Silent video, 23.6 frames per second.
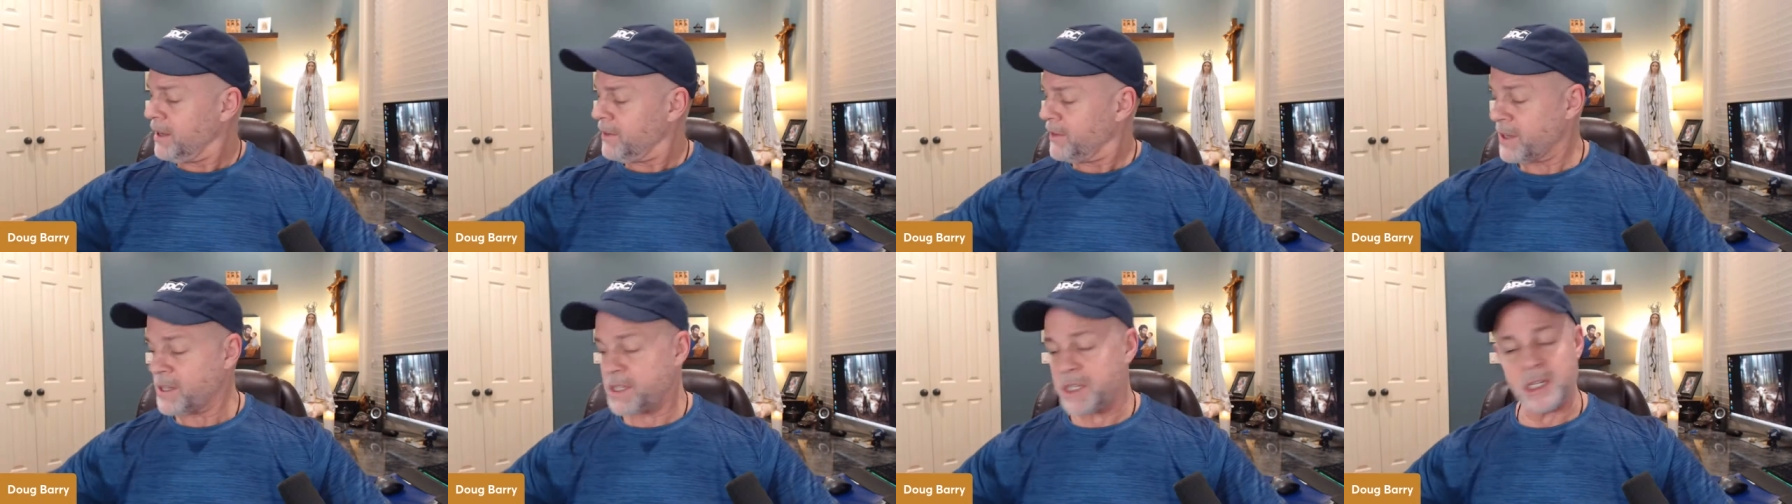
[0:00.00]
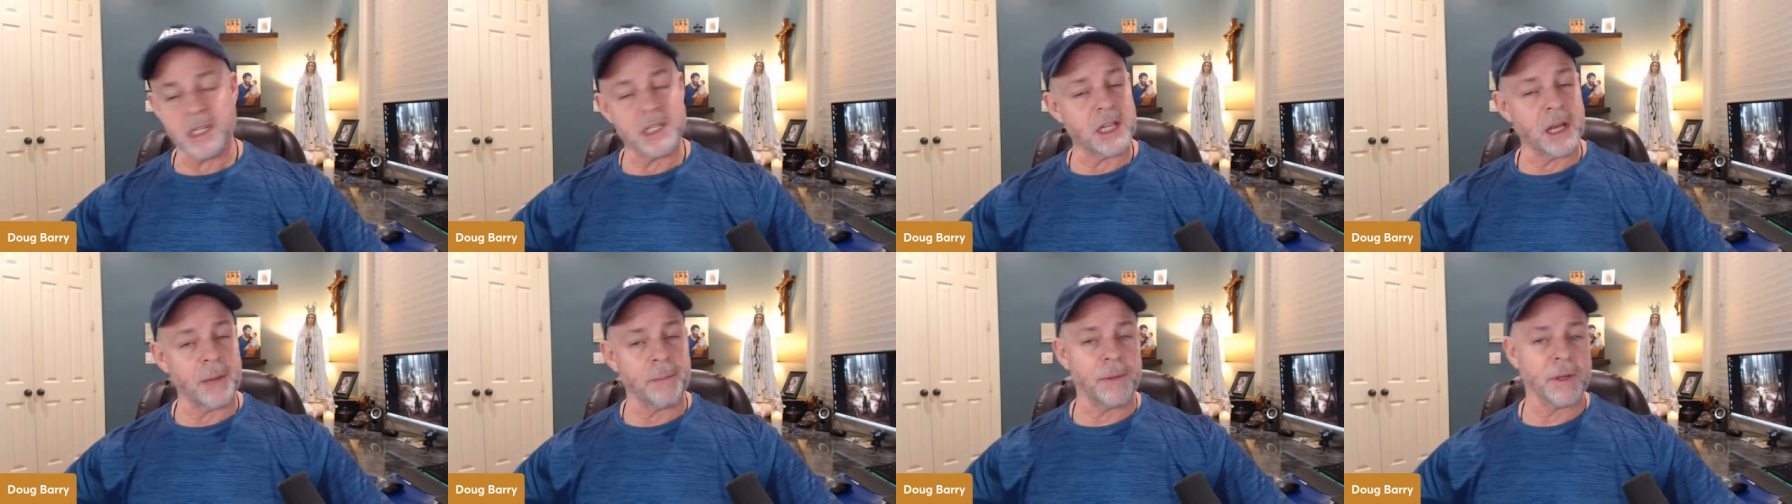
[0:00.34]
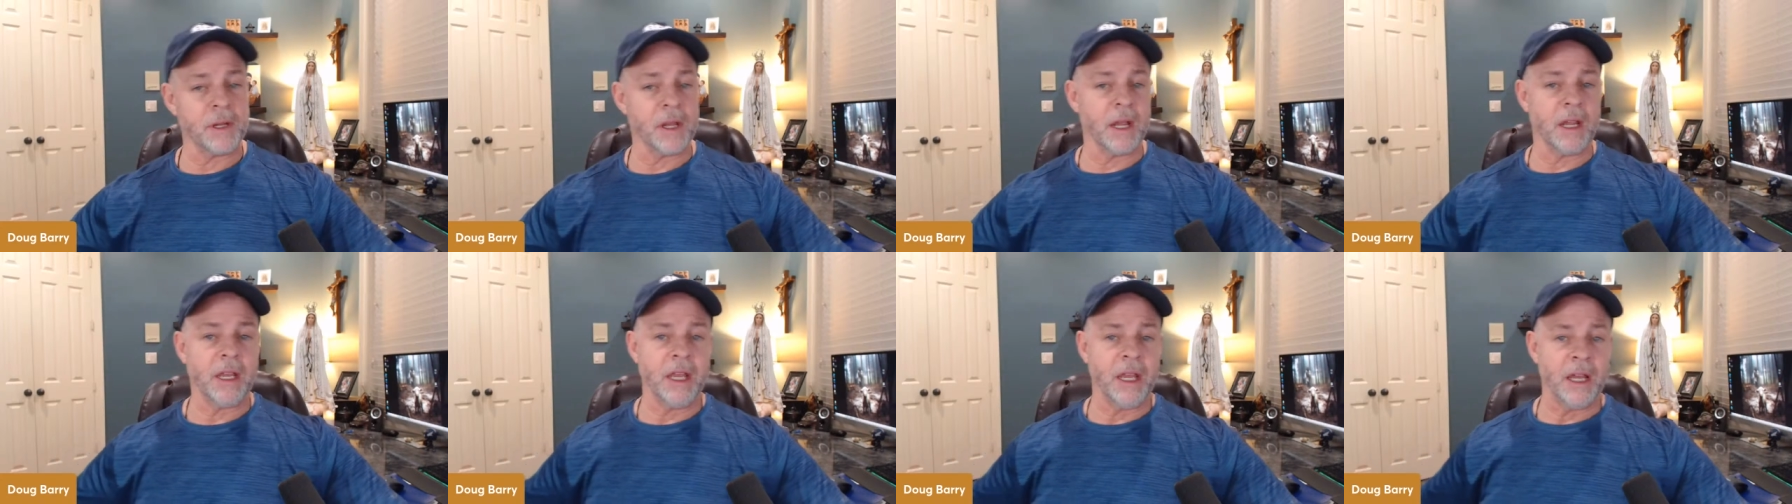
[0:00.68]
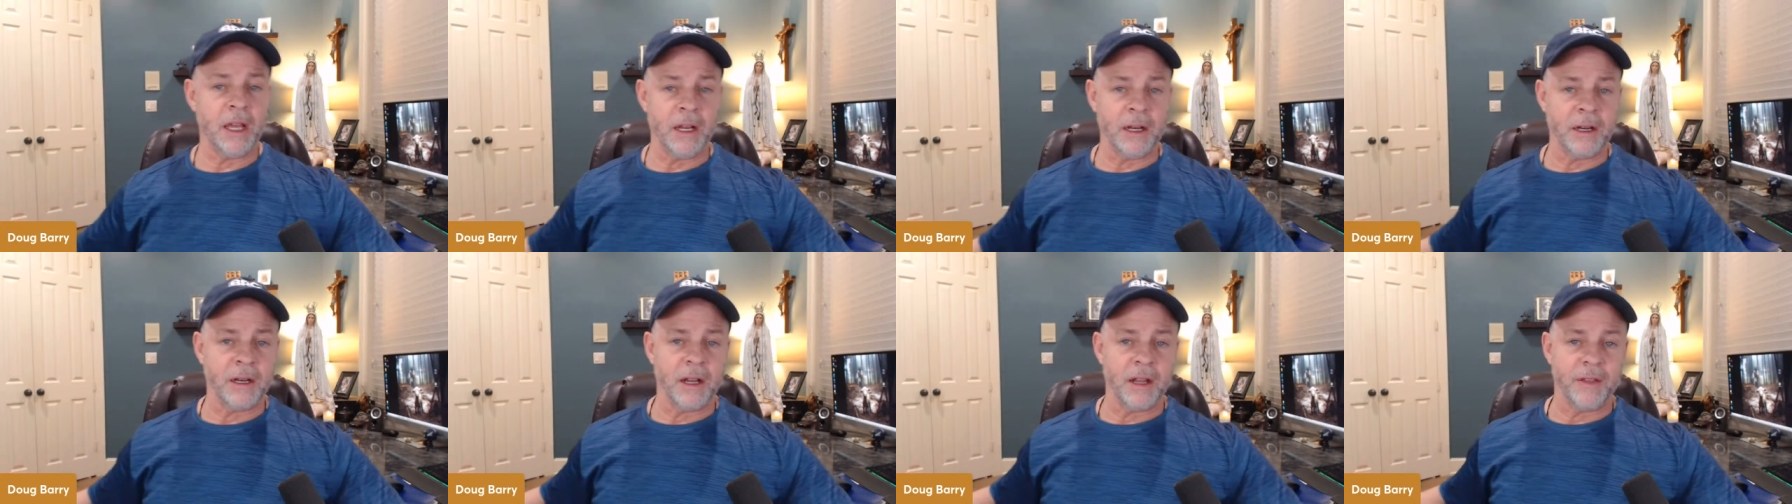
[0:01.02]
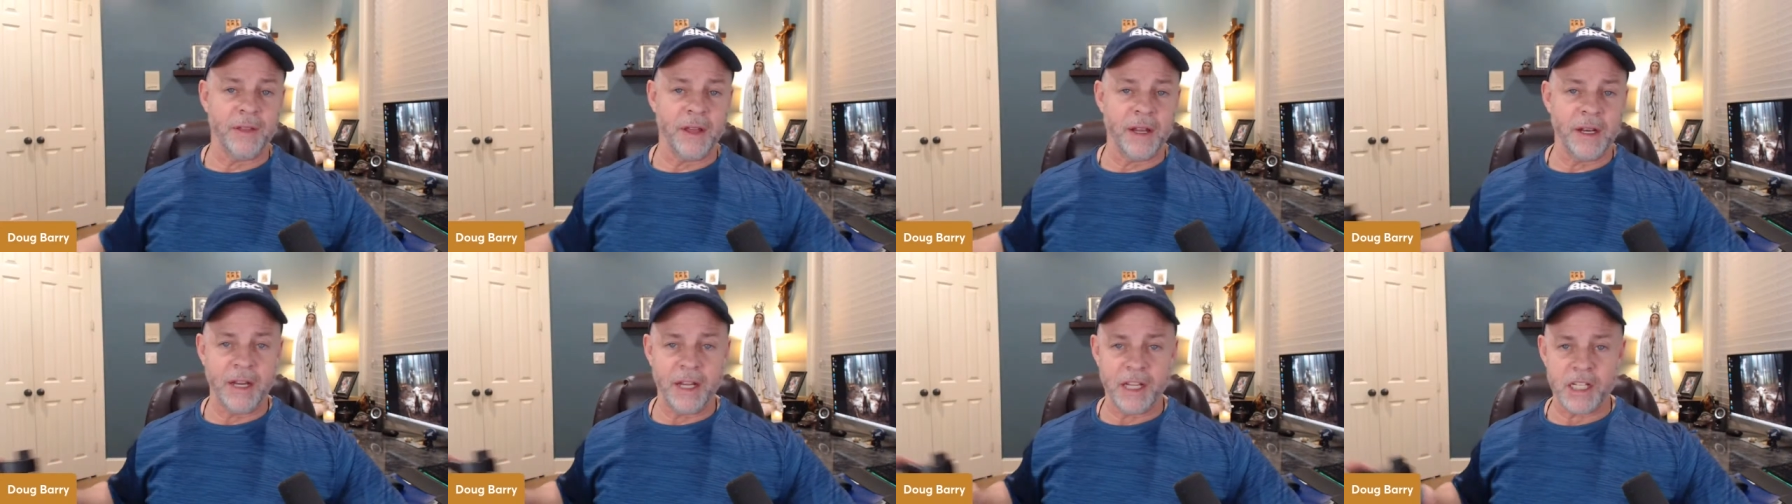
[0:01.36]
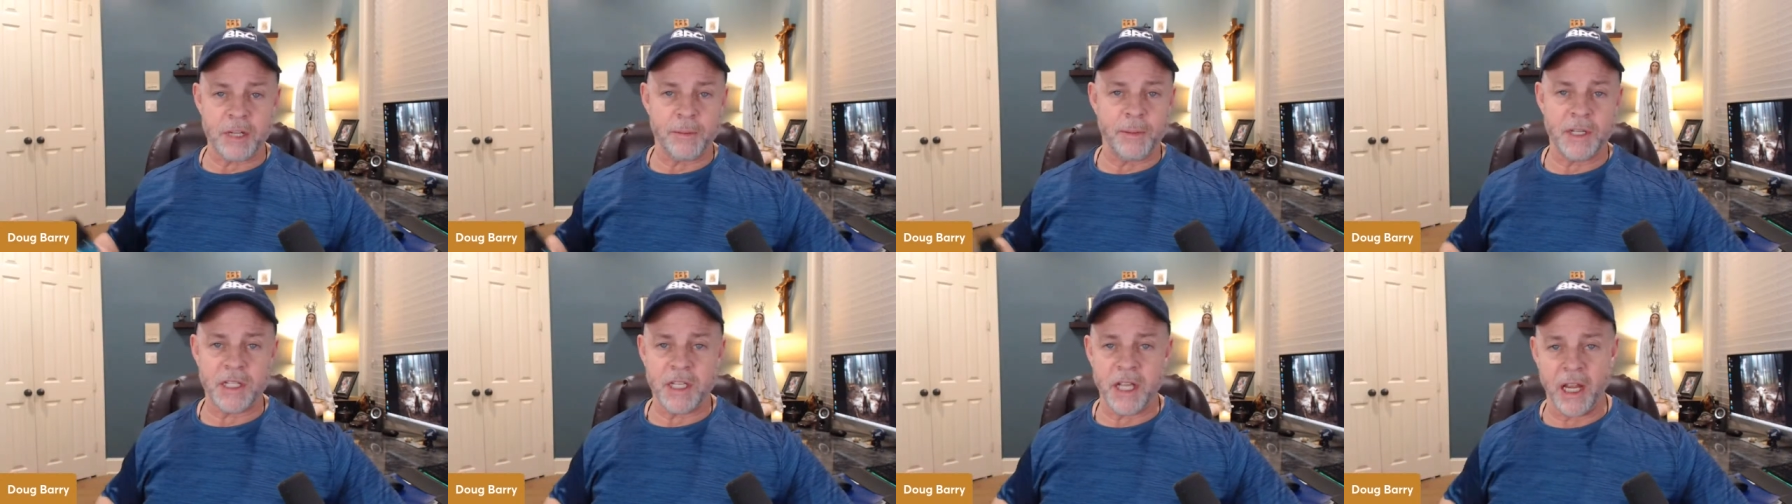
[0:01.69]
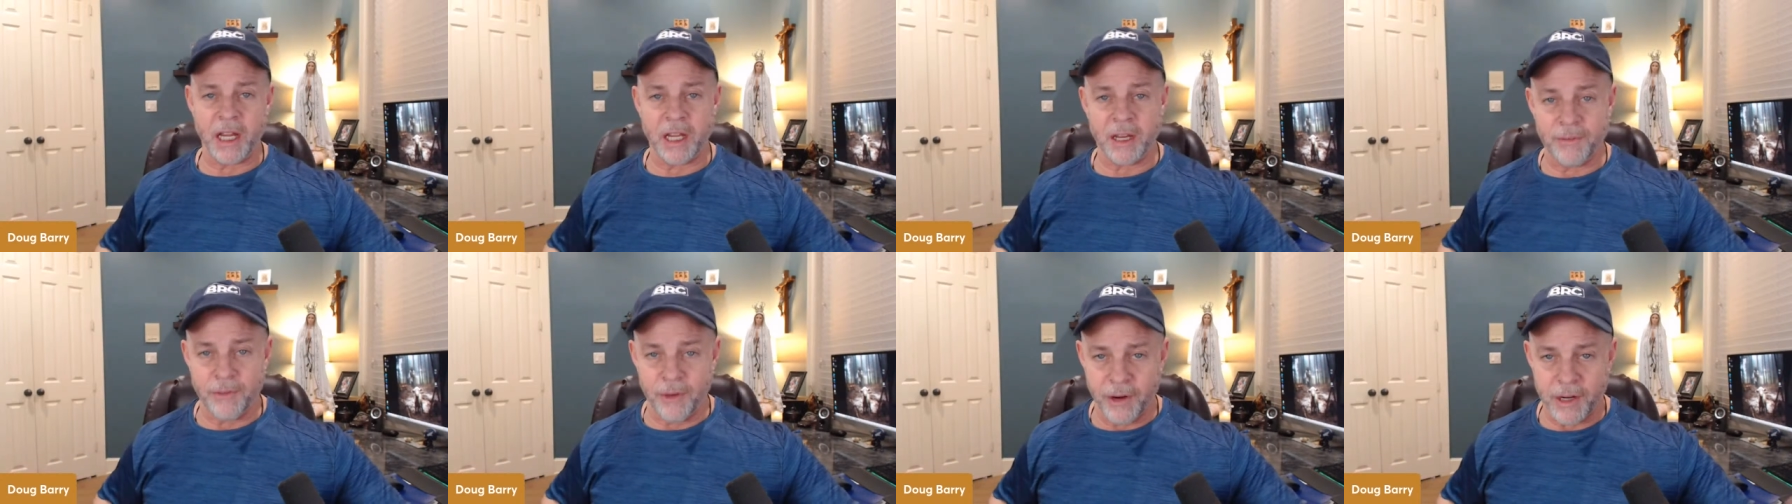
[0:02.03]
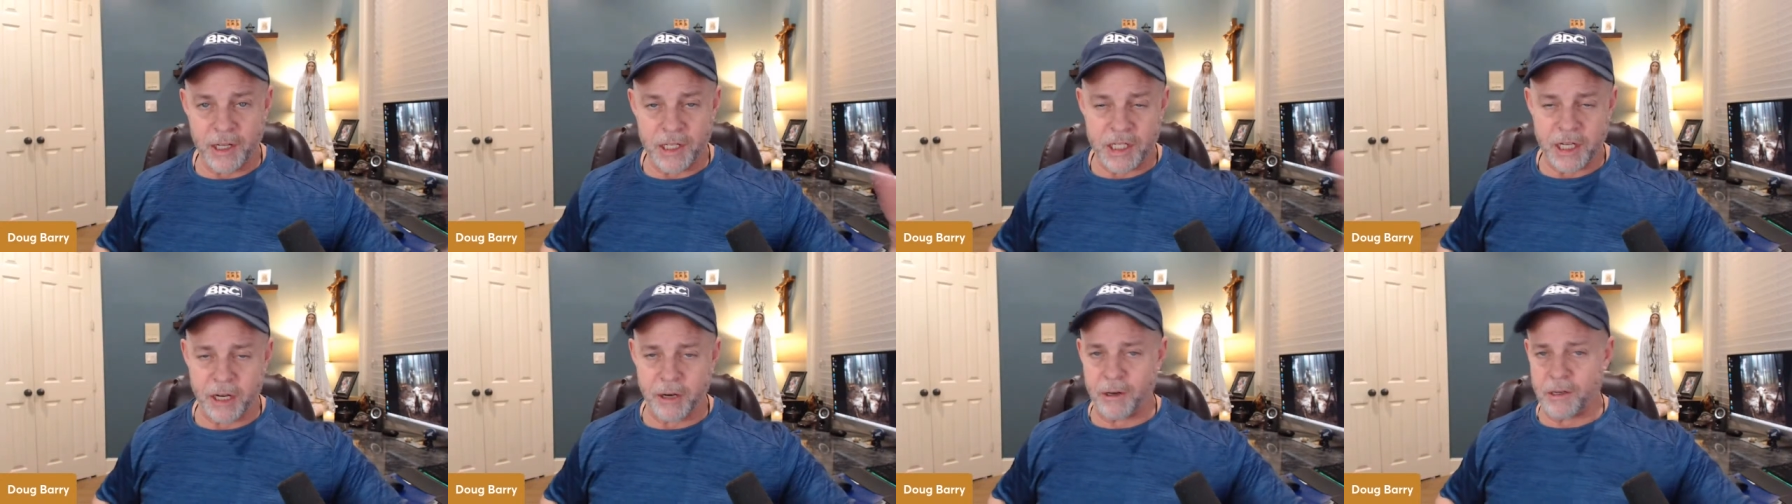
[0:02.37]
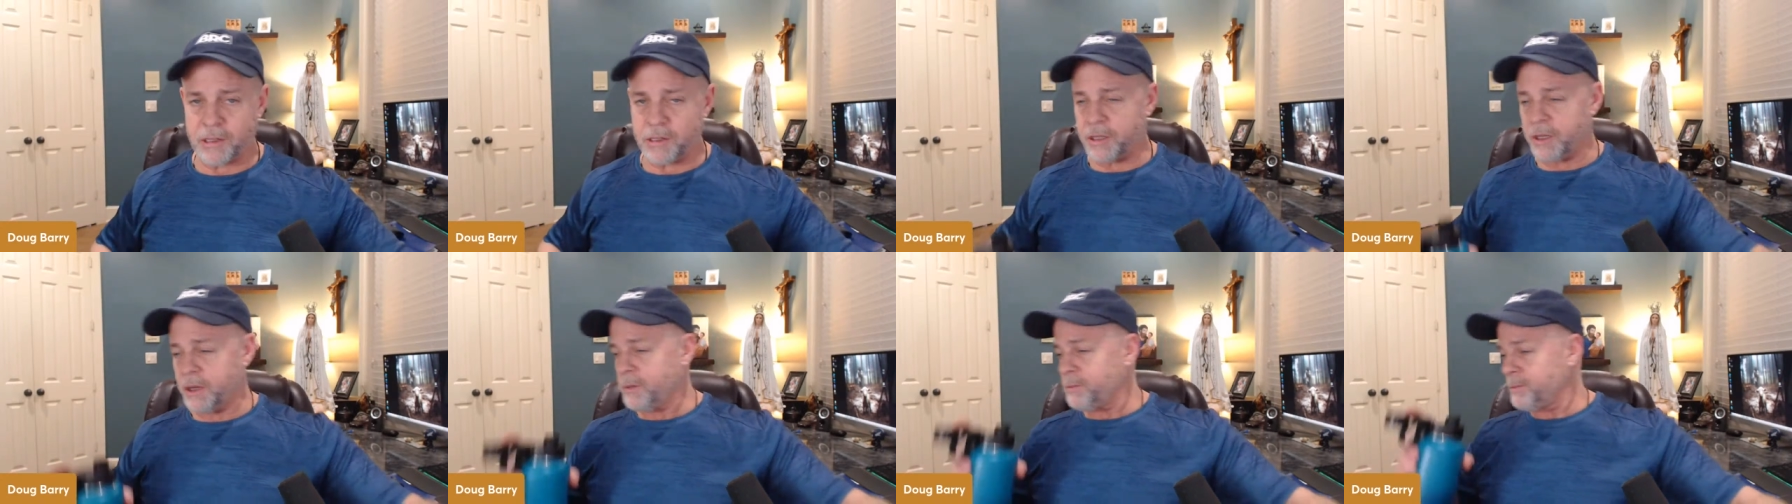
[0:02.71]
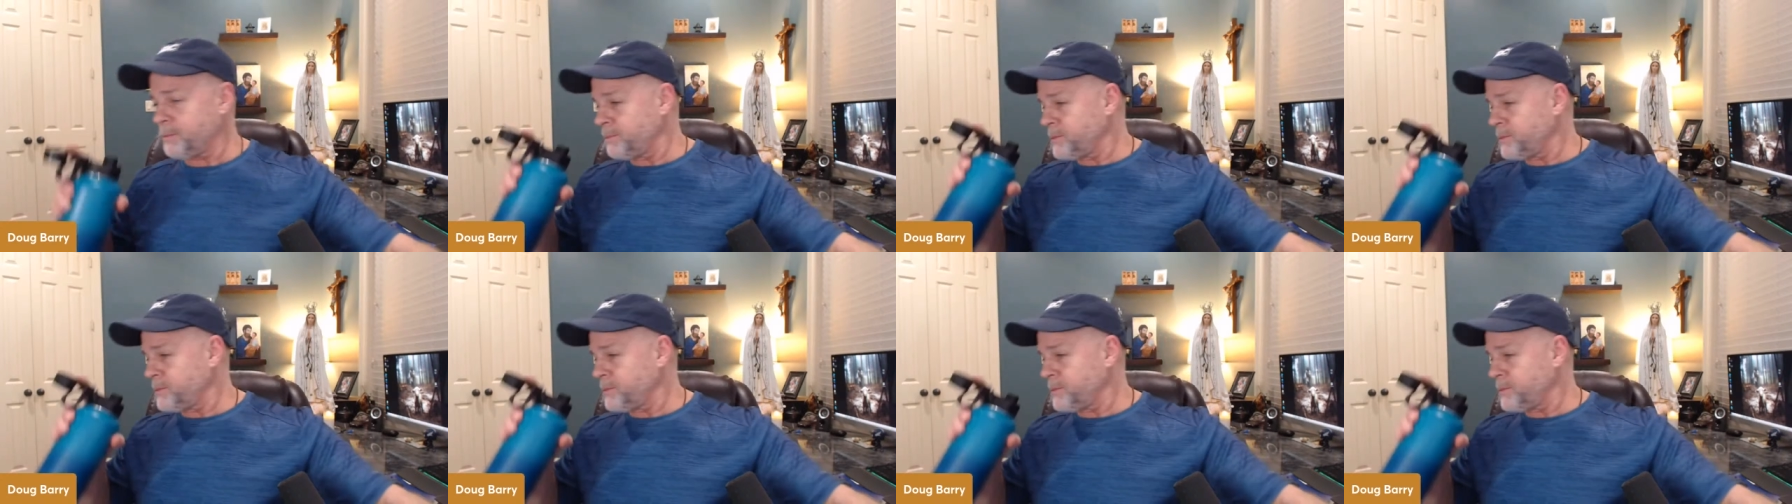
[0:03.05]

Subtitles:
This is something, again, that needs to be taken very seriously.